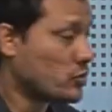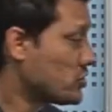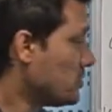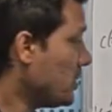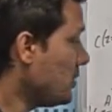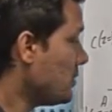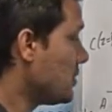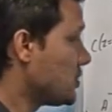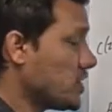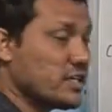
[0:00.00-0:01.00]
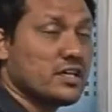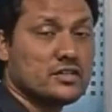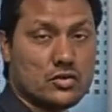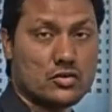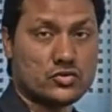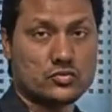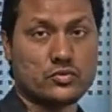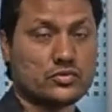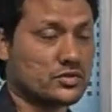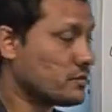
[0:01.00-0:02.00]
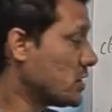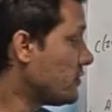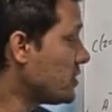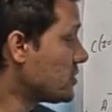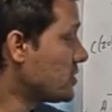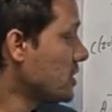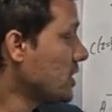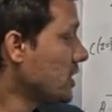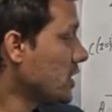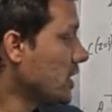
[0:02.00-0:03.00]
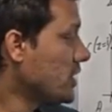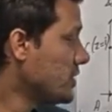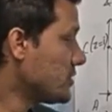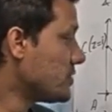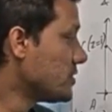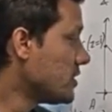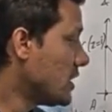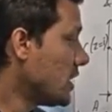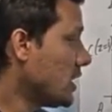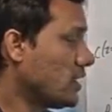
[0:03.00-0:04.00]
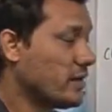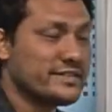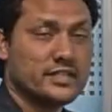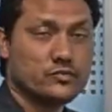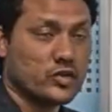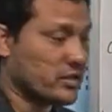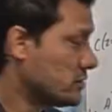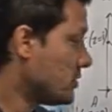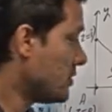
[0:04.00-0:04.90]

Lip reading: possible, shrinking is also possible if this A is less than 1,